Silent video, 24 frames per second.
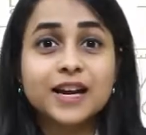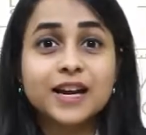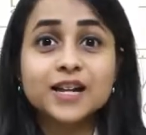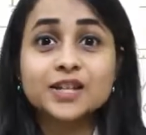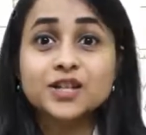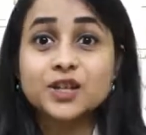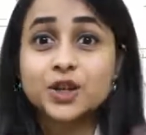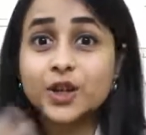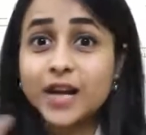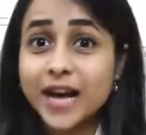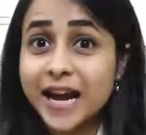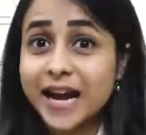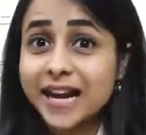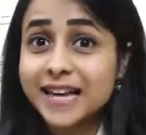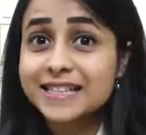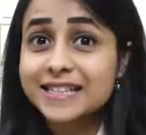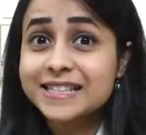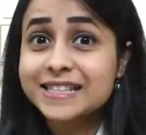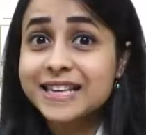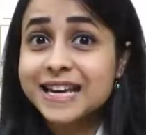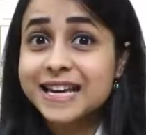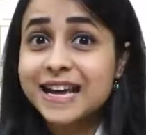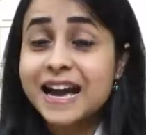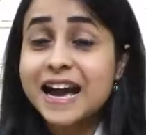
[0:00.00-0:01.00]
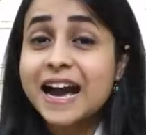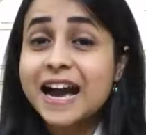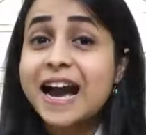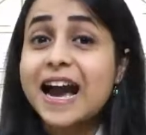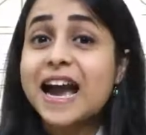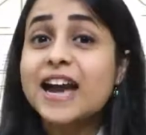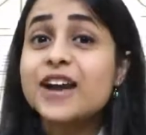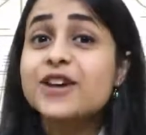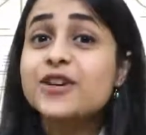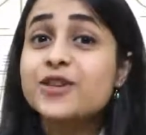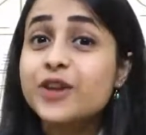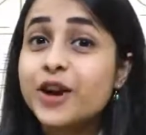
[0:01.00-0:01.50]
So guys,
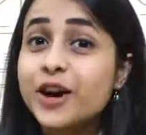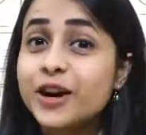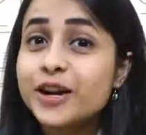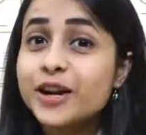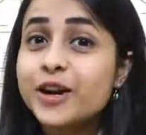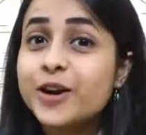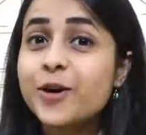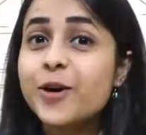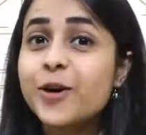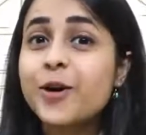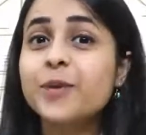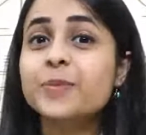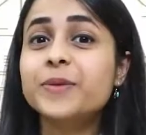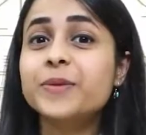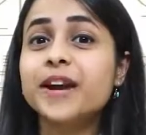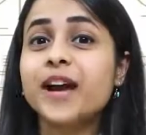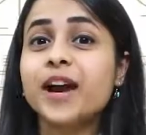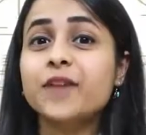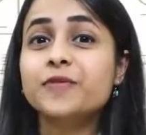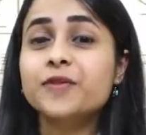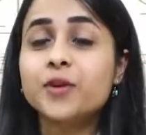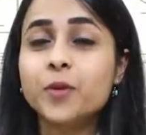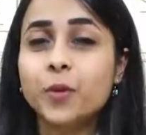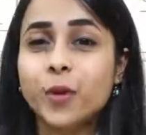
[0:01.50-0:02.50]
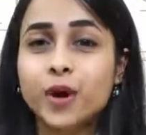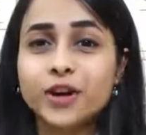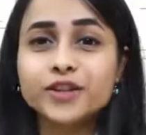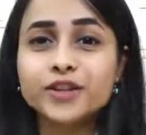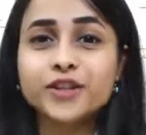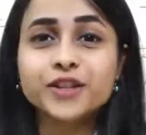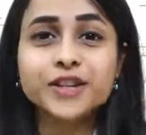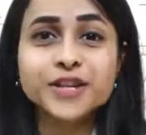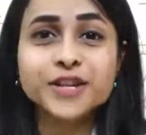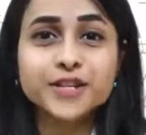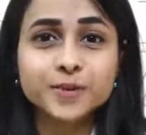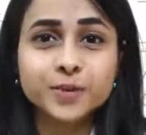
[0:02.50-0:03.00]
I really hope that after
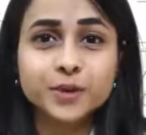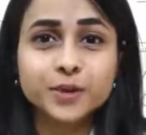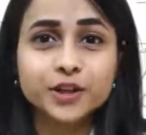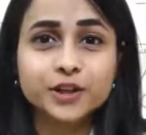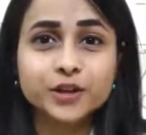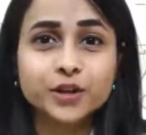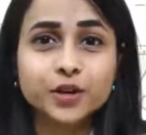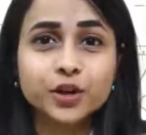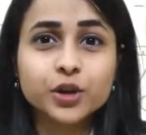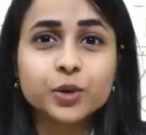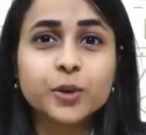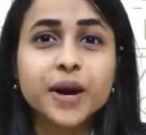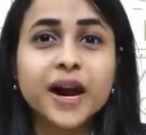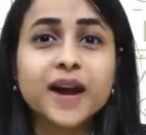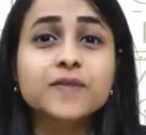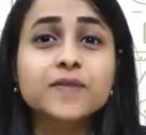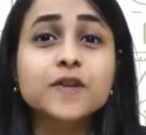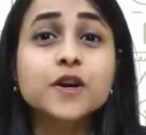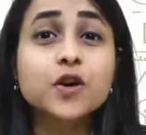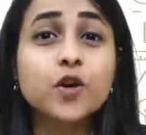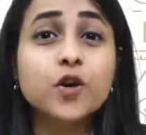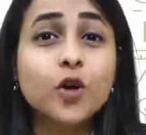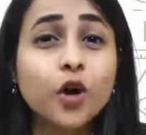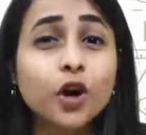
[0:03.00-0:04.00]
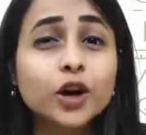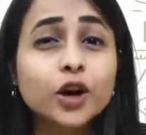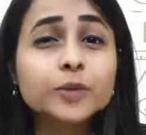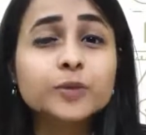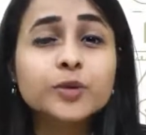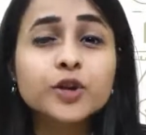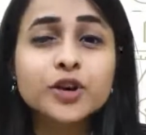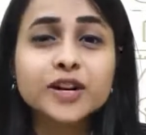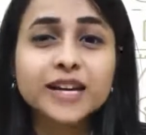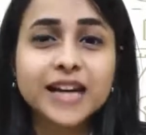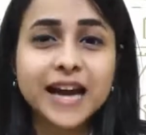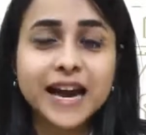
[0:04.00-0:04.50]
watching this video, you have a lot
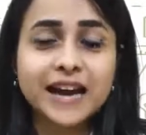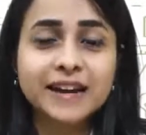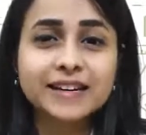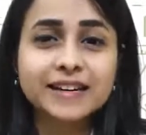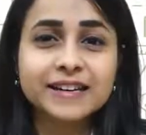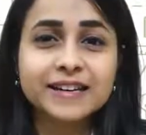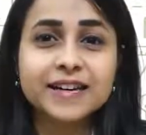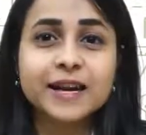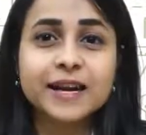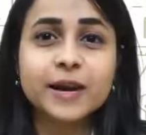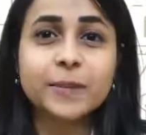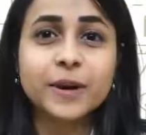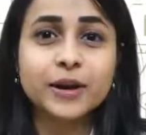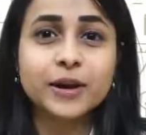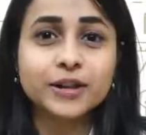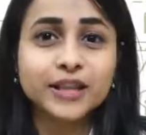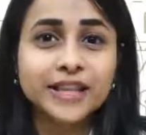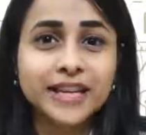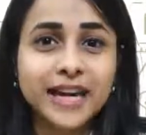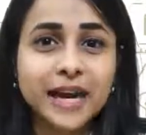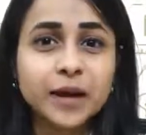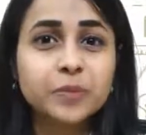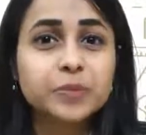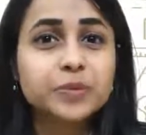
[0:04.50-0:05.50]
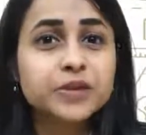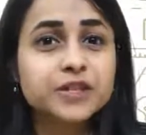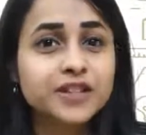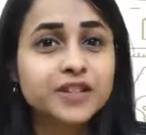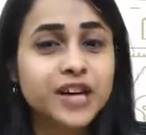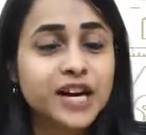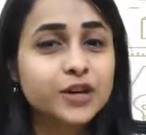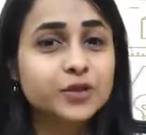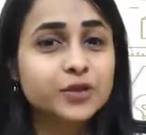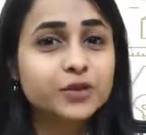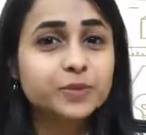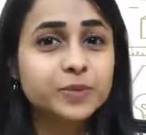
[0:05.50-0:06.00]
more clarity about the campus
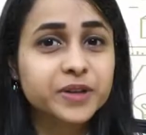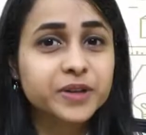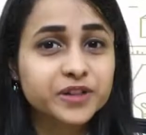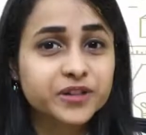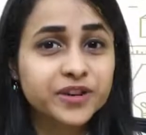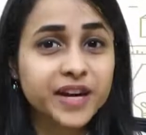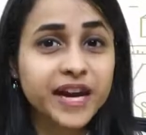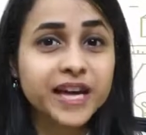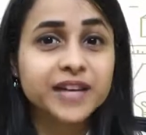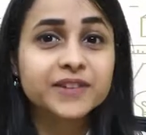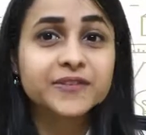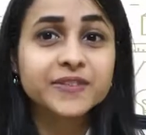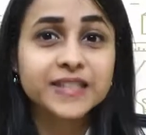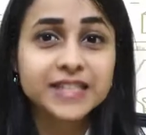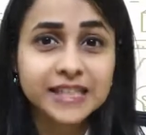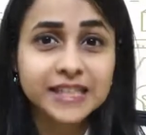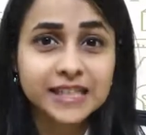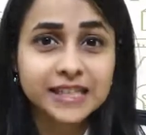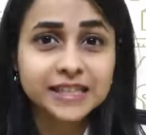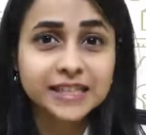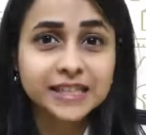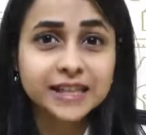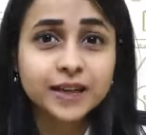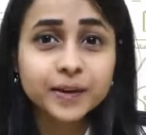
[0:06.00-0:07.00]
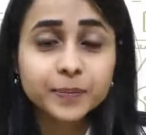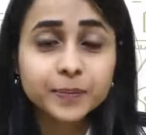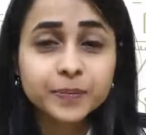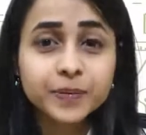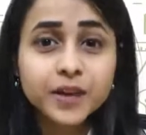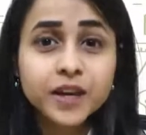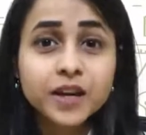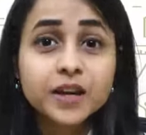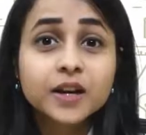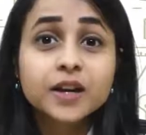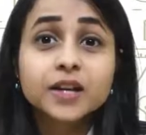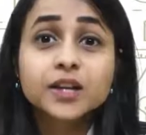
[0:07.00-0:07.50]
recruitment drive in detail.
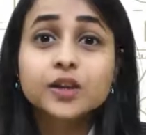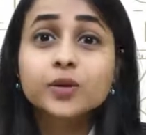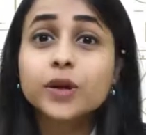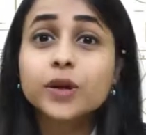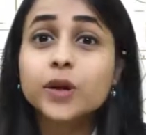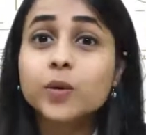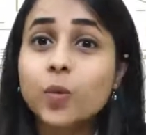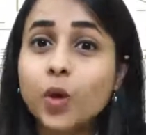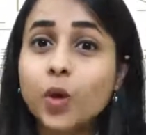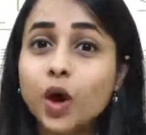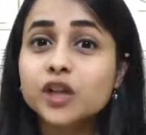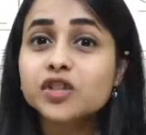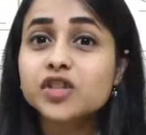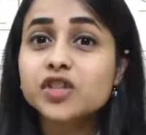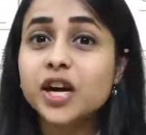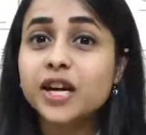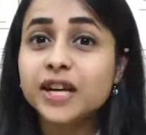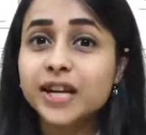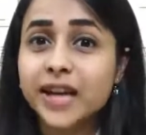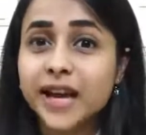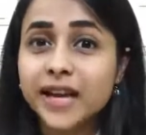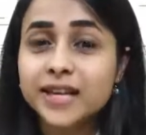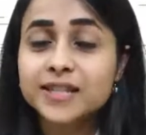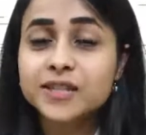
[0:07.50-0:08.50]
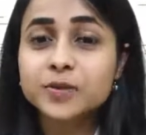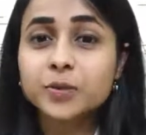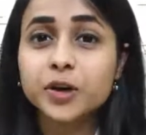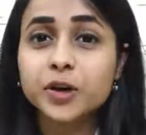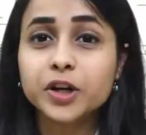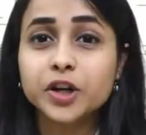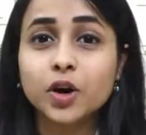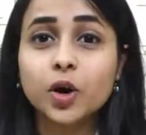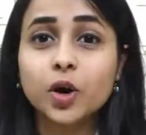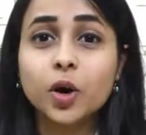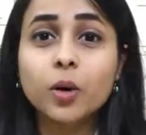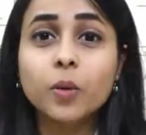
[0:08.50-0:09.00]
You can watch our next
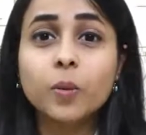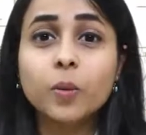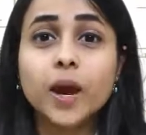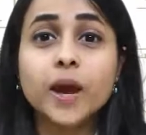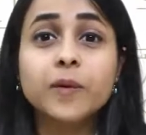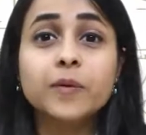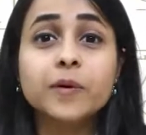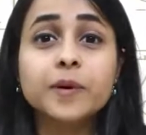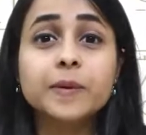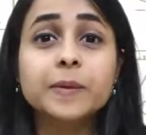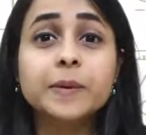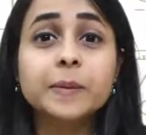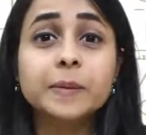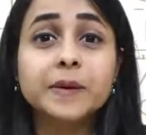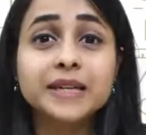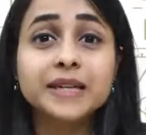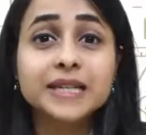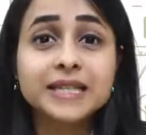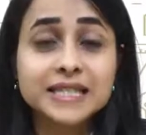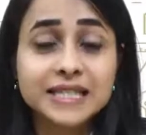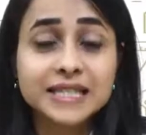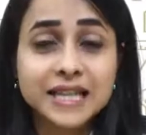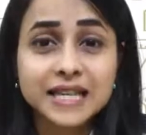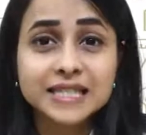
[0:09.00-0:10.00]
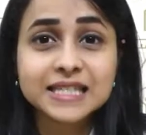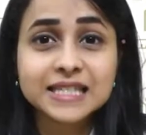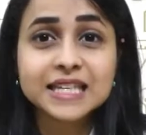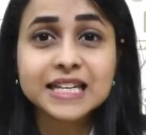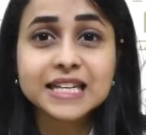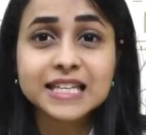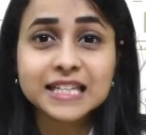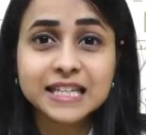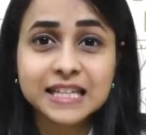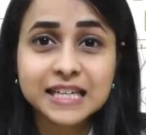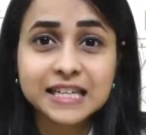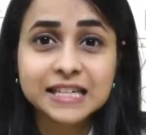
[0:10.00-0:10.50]
video where we will be discussing
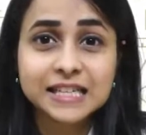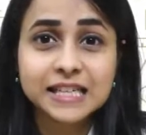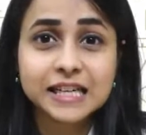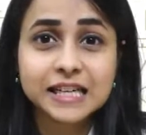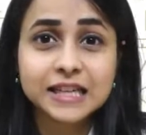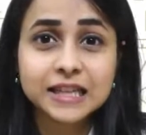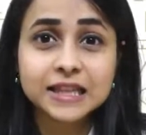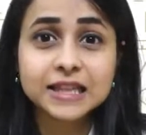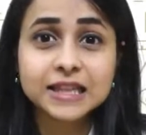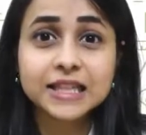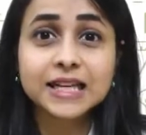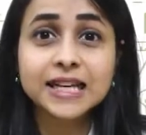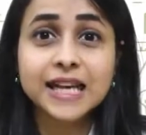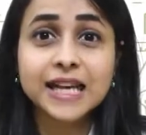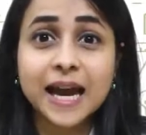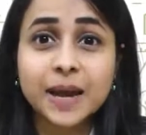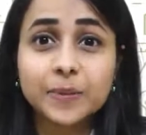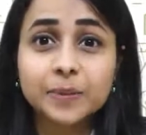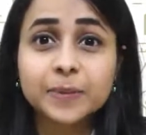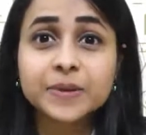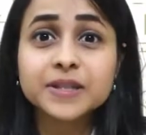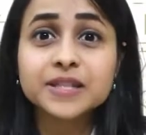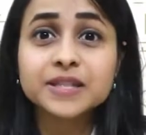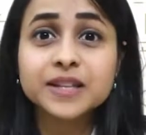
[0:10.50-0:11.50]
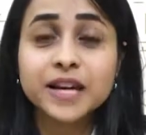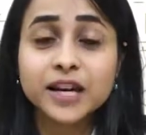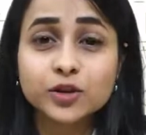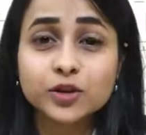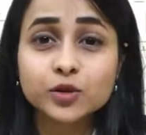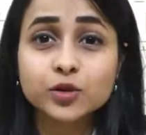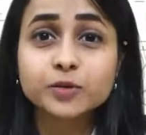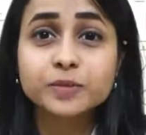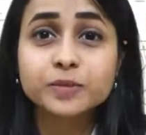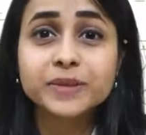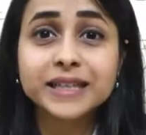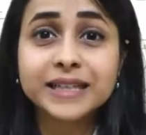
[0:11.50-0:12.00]
in detail the campus
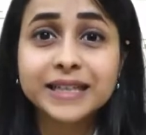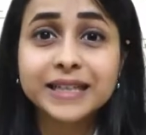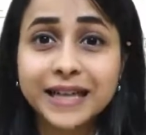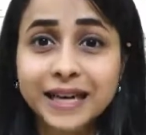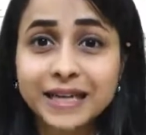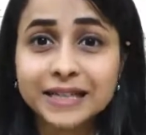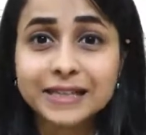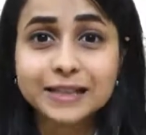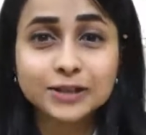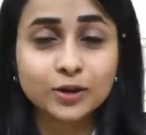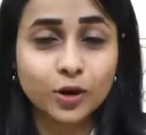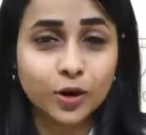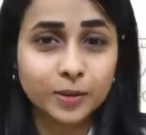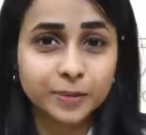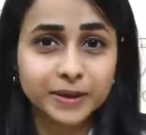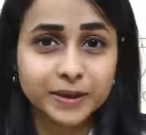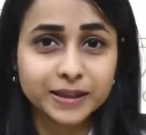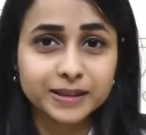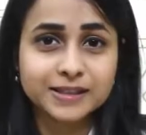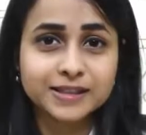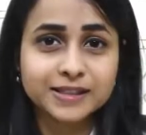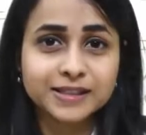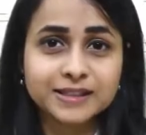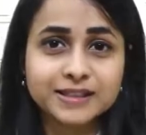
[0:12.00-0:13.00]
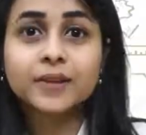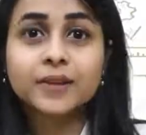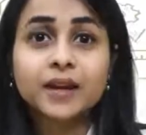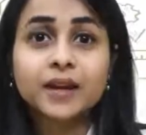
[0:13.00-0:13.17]
recruitment test topics.